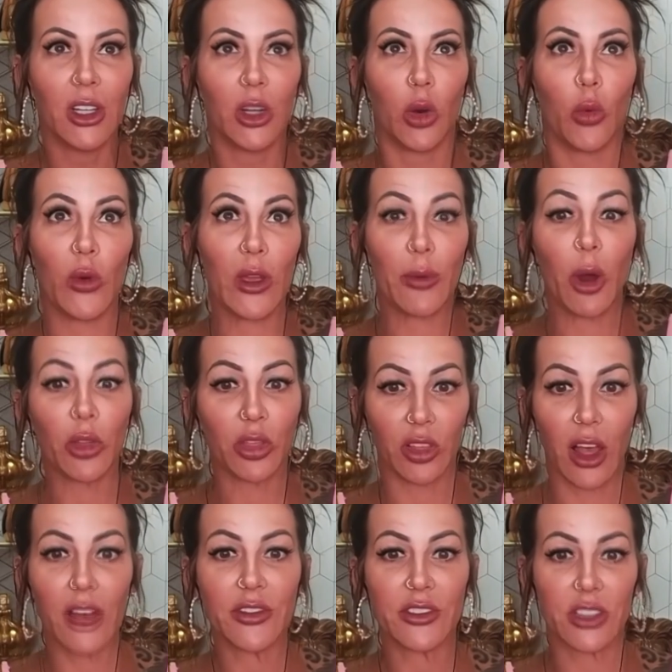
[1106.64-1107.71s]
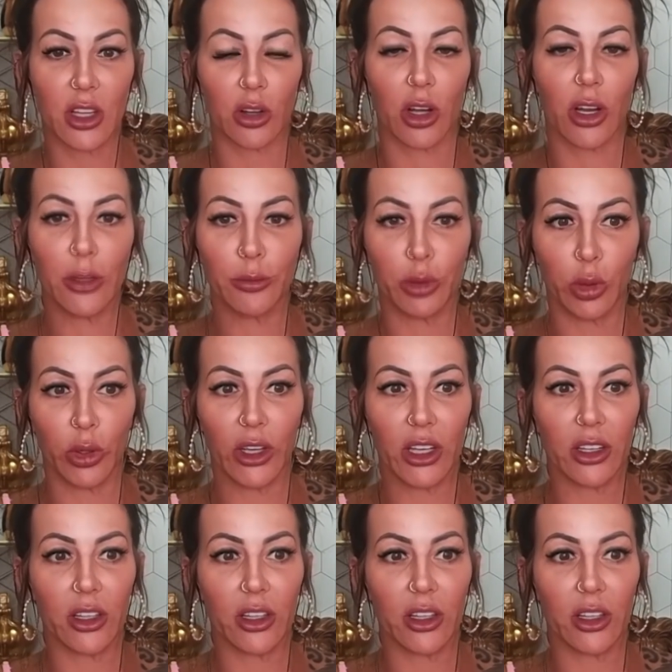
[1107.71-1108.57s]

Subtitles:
We both left there unemployed.